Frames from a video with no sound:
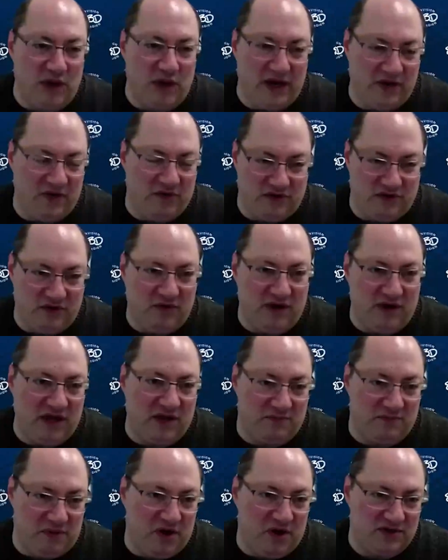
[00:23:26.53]
when you're
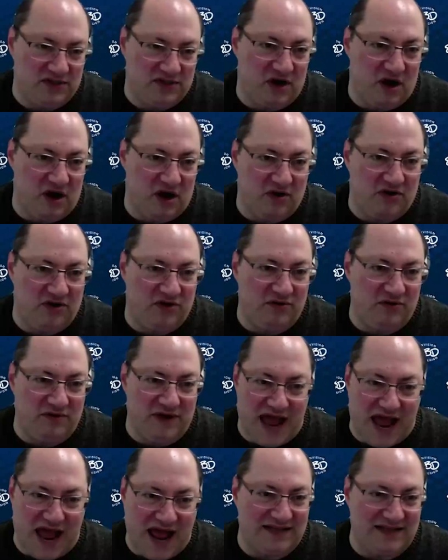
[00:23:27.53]
doing a postcard, do
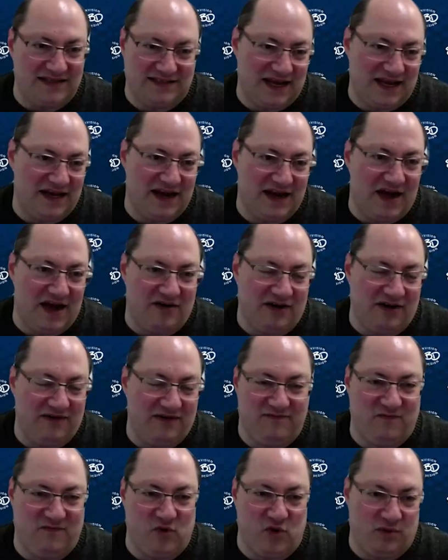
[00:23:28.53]
not send out a
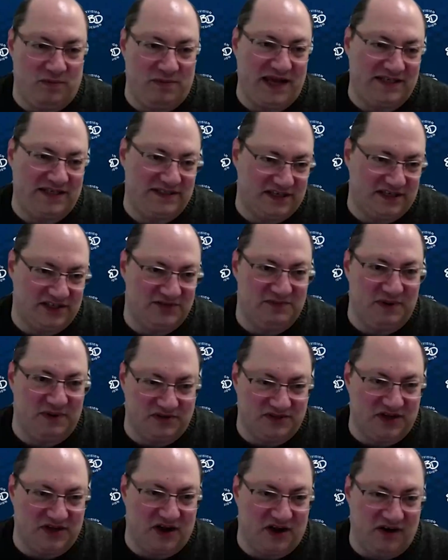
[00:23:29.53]
4x6
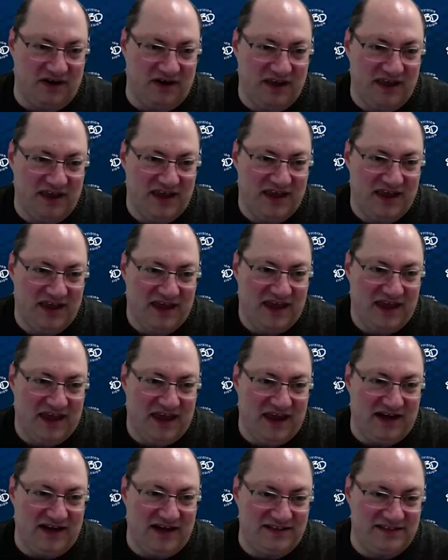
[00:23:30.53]
postcard.
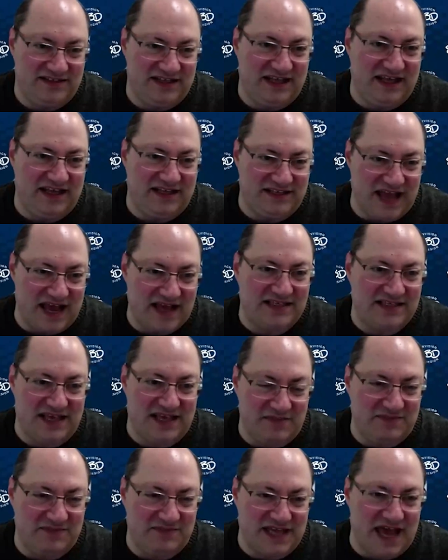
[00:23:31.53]
It is the exact
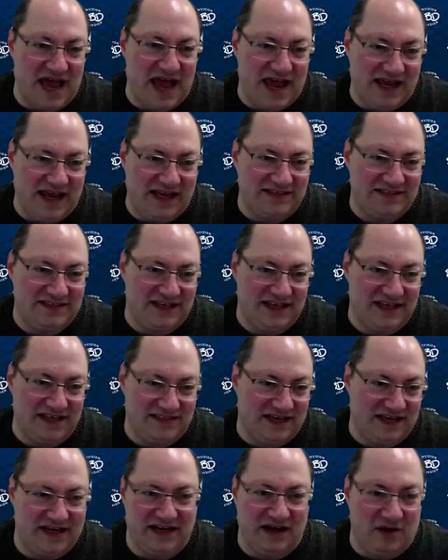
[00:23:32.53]
same size
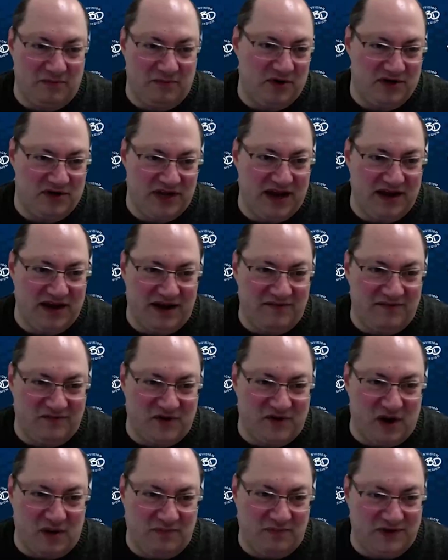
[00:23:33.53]
as a number 10
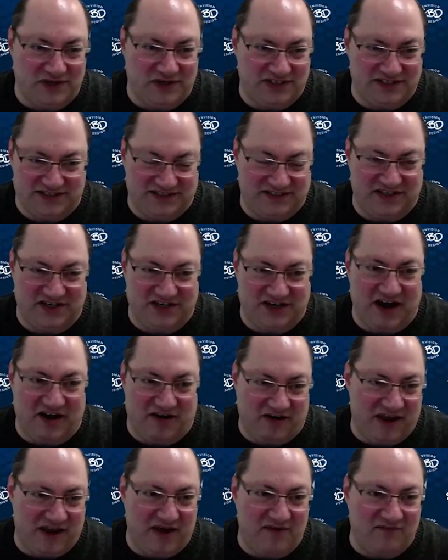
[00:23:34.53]
envelope, which is
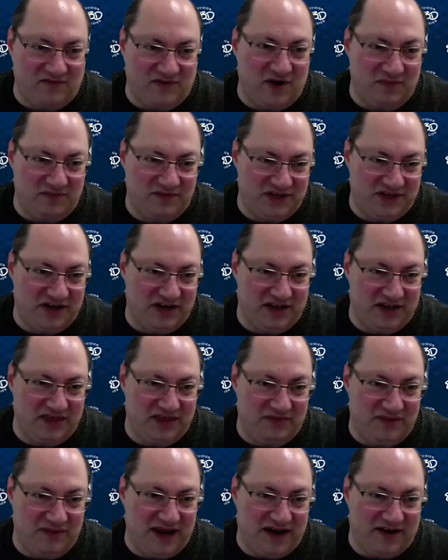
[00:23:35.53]
generic envelopes you get
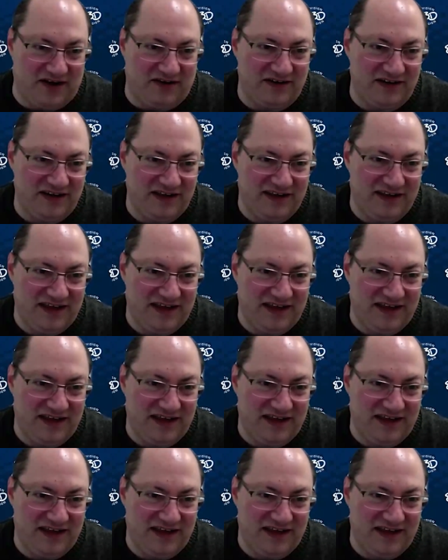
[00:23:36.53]
in the mail.